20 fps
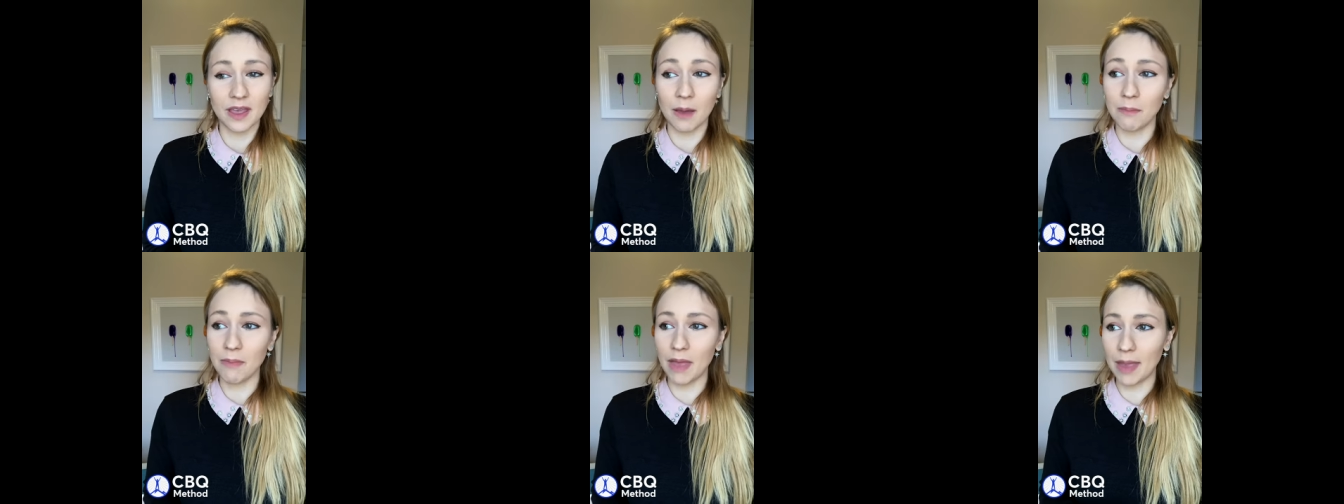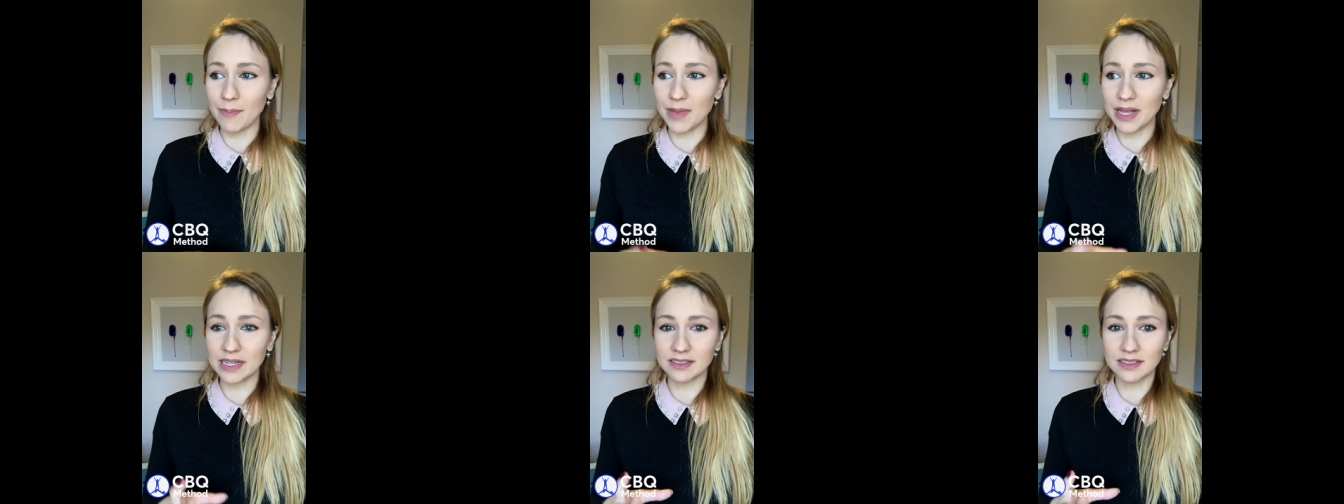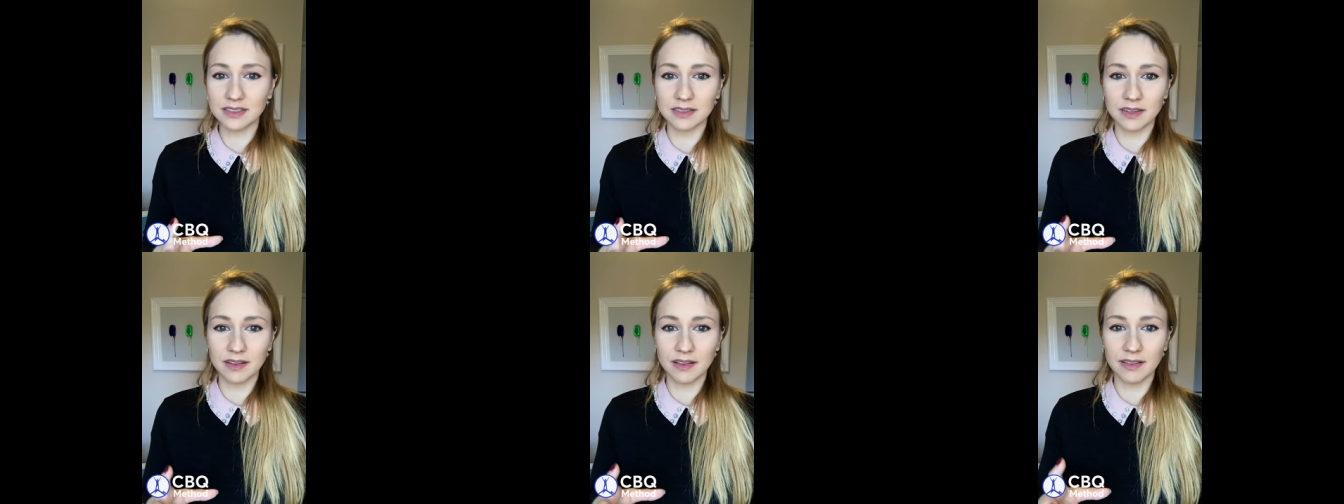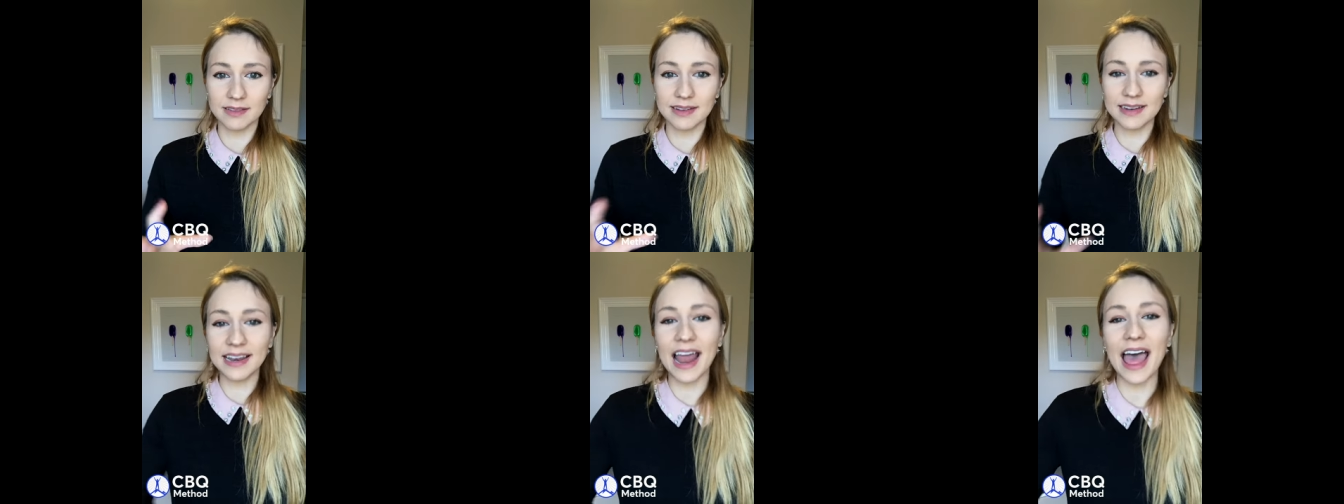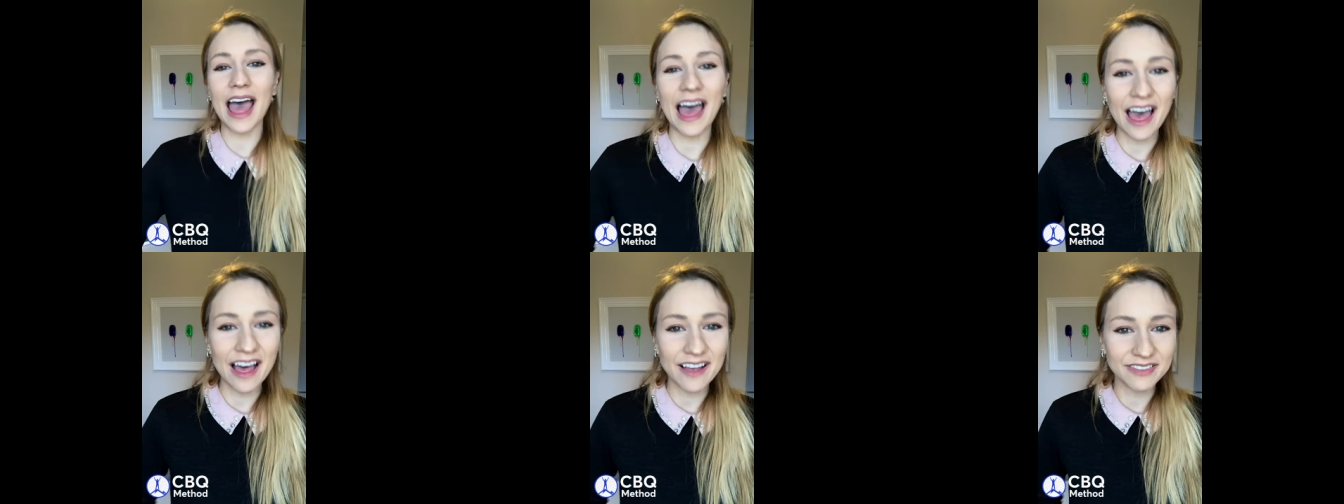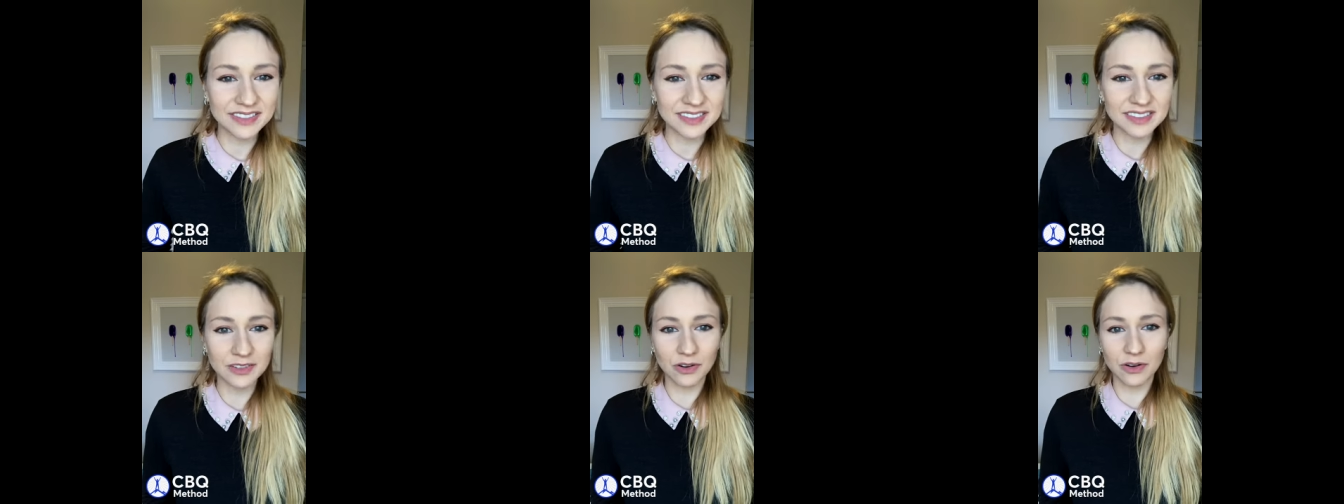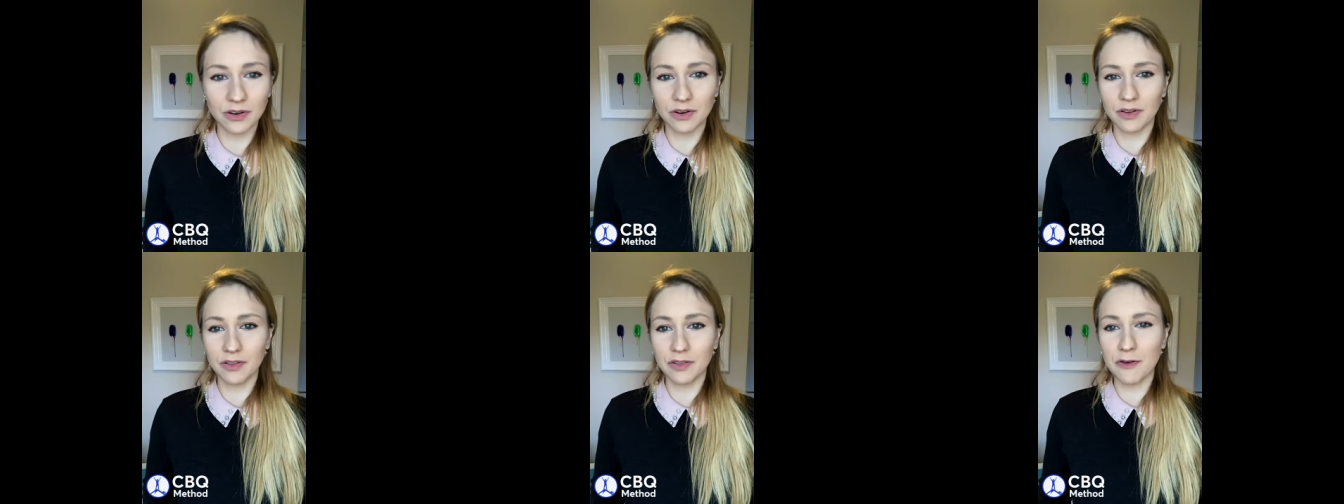Maybe it's the laughs
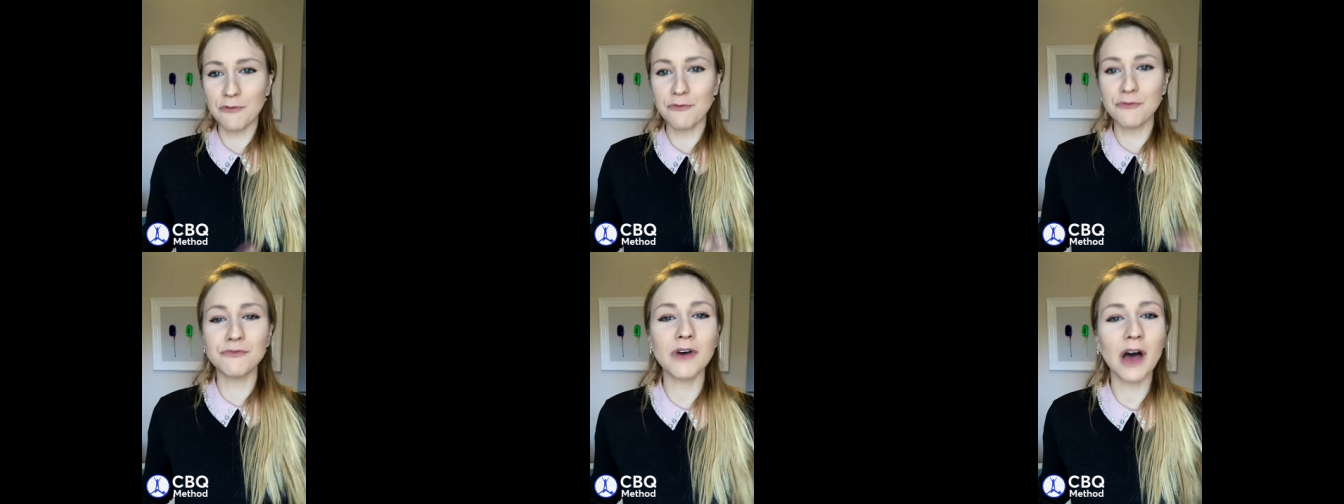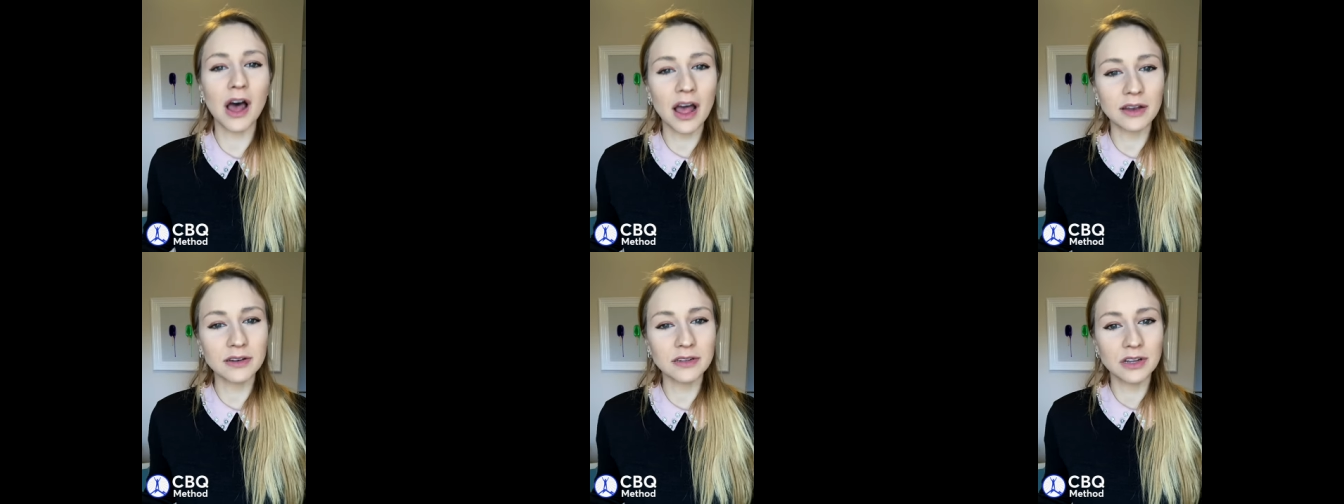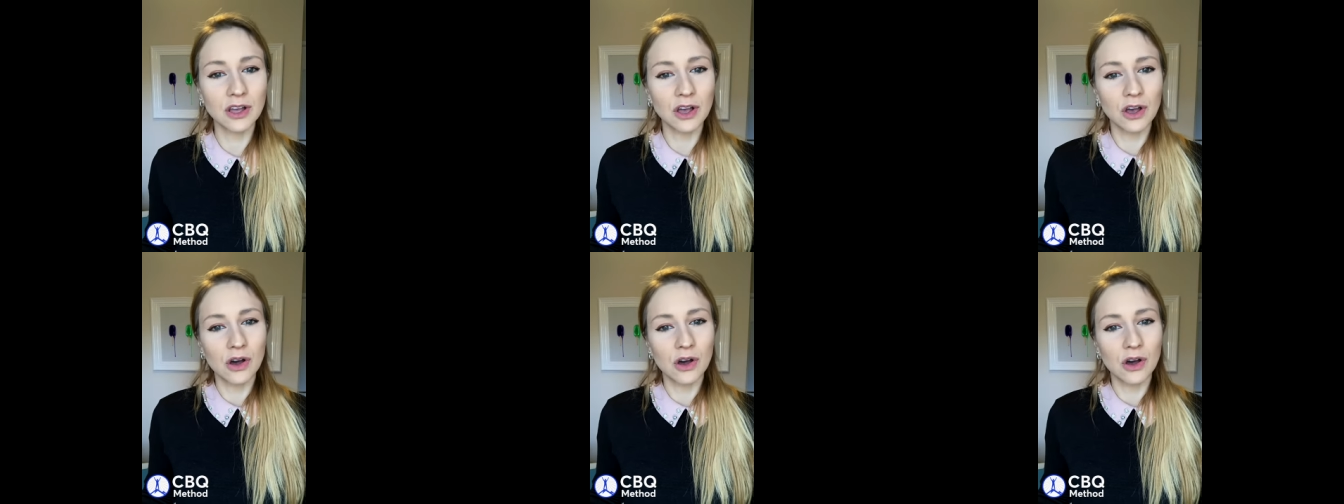or the fun